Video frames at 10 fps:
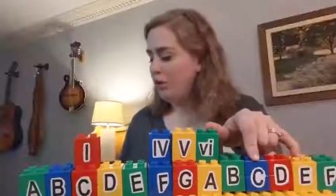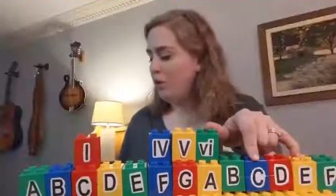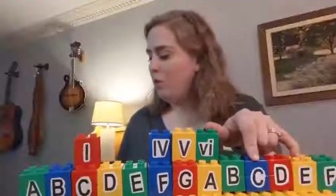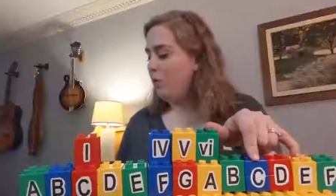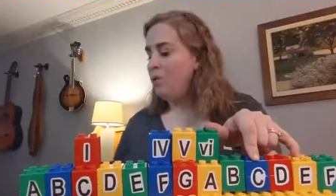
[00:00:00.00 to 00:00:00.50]

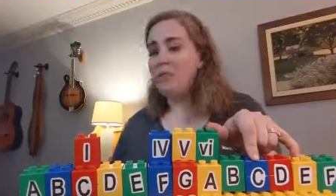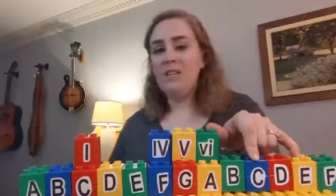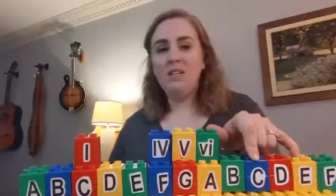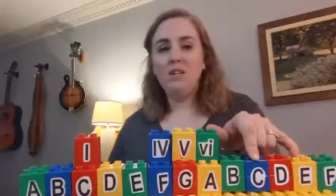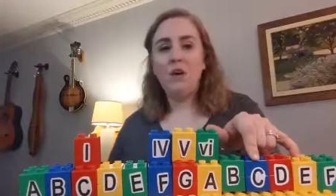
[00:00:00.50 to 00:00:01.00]
we would
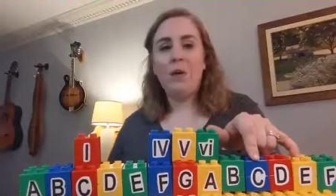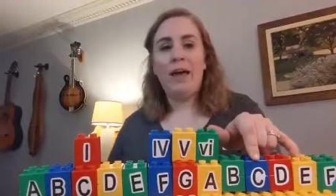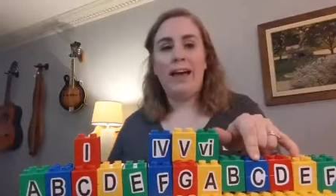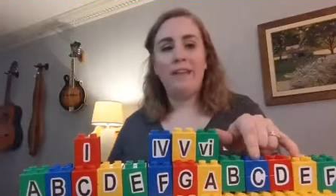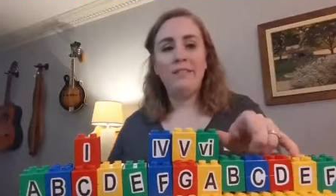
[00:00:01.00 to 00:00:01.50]
need to go a
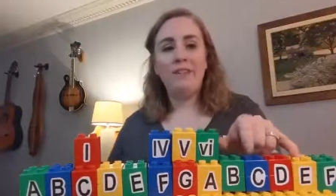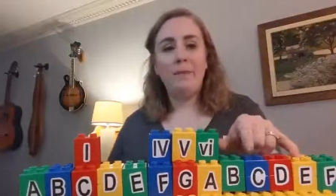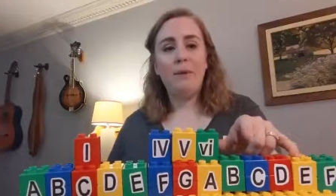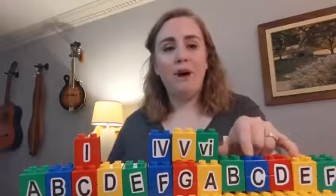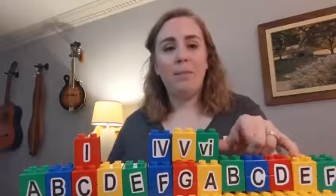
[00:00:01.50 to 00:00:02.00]
half step
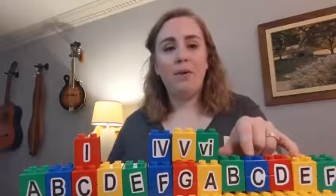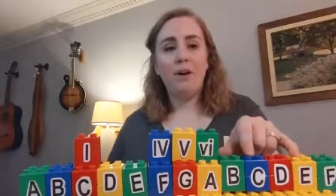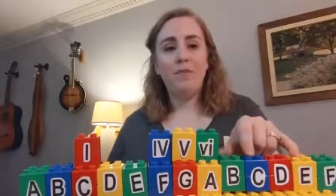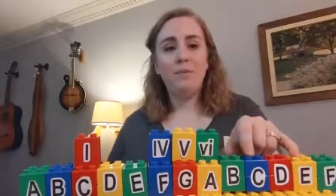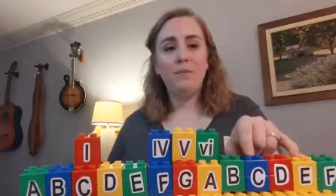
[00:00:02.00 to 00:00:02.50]
up,
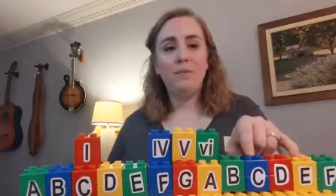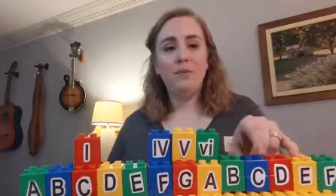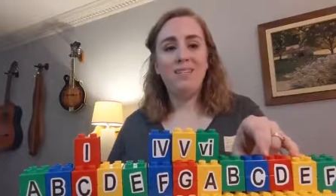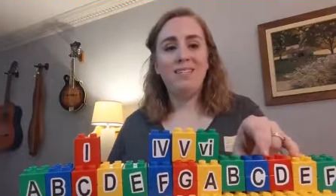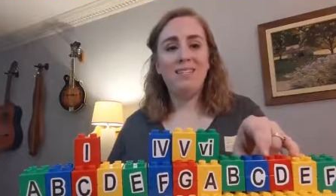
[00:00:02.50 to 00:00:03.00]
whatever's
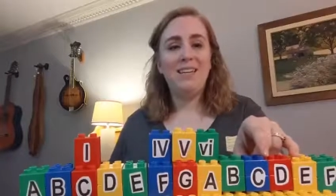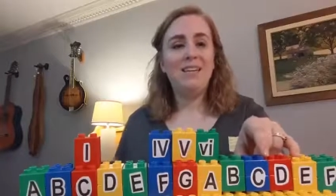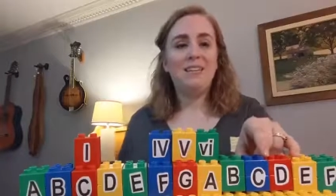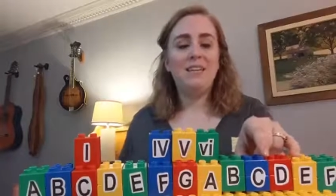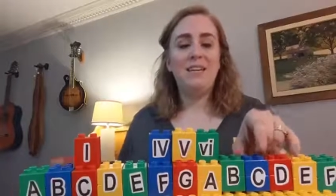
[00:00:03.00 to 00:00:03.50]
between C
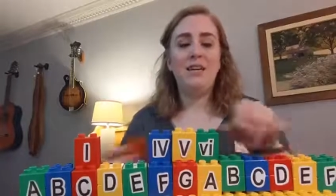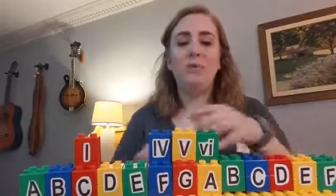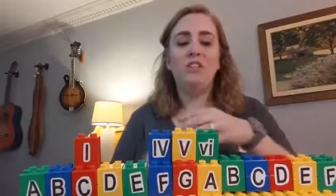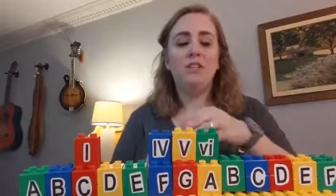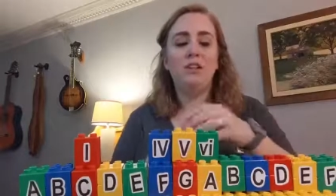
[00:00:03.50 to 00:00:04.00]
and D,
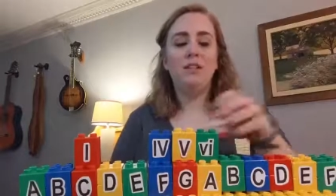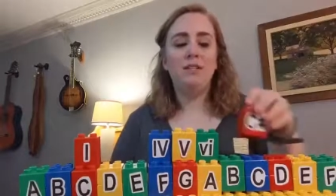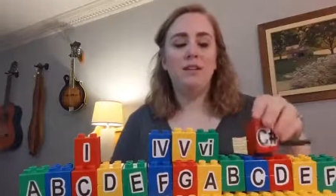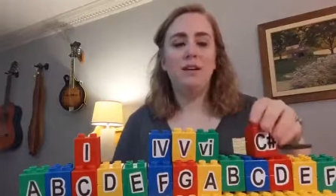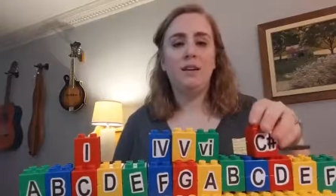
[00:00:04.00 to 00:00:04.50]
which is
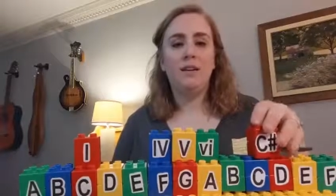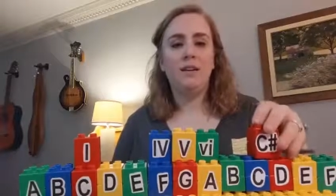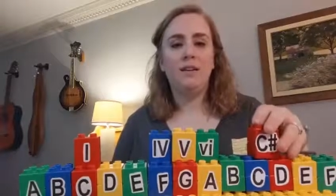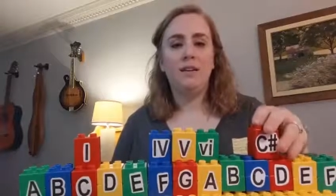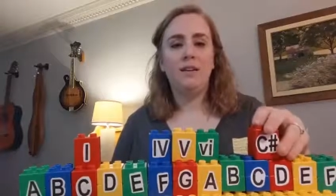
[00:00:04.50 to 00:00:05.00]

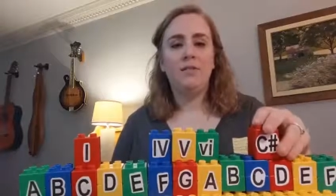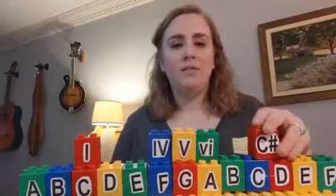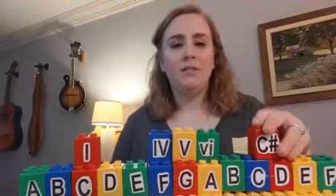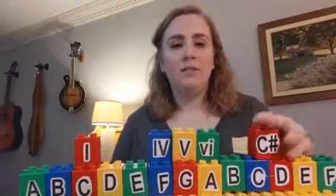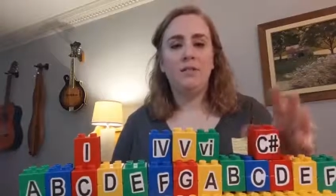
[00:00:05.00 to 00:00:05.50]

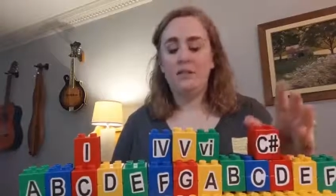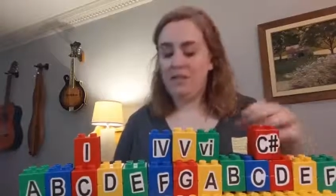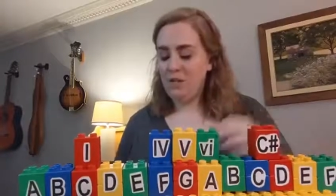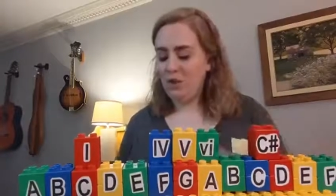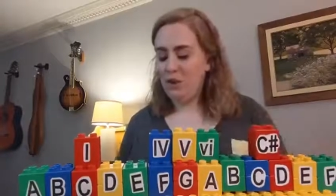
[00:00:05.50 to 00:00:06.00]

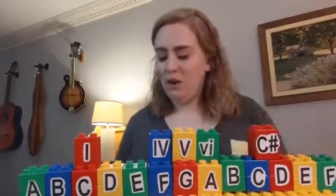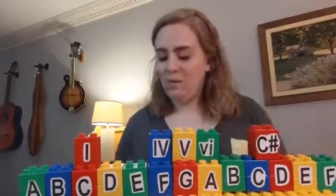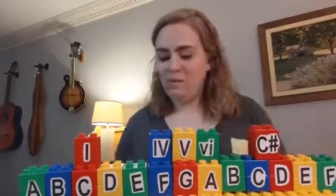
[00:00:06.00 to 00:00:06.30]
C sharp,